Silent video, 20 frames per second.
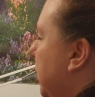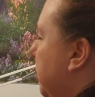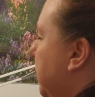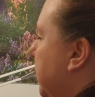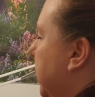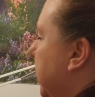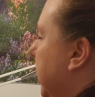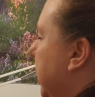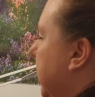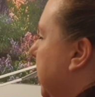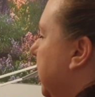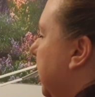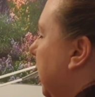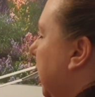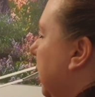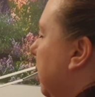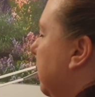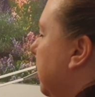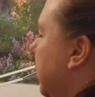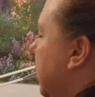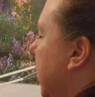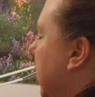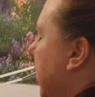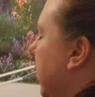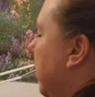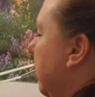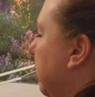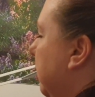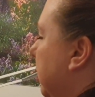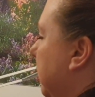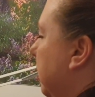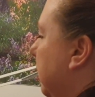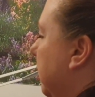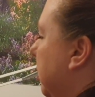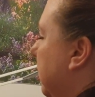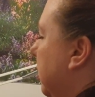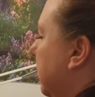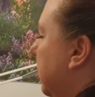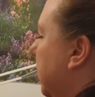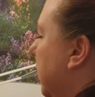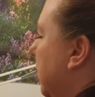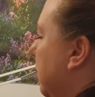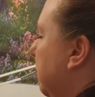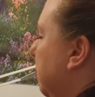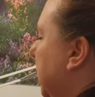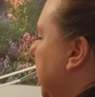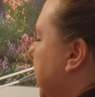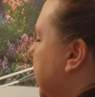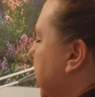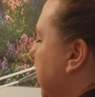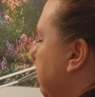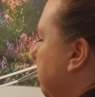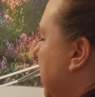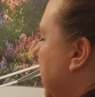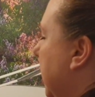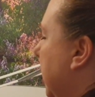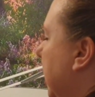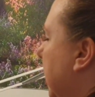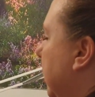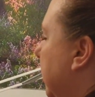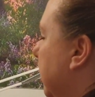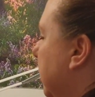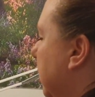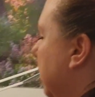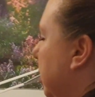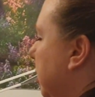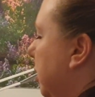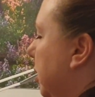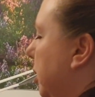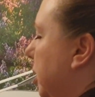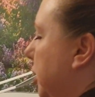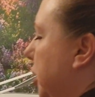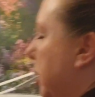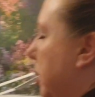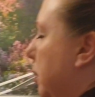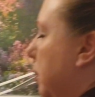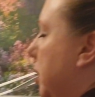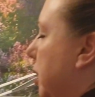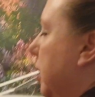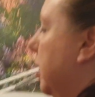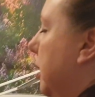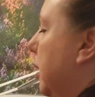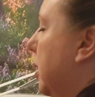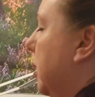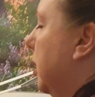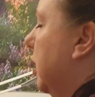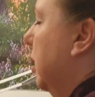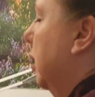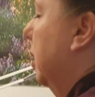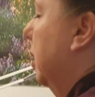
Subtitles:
to proceed to close down. So placing my hands on her shoulders,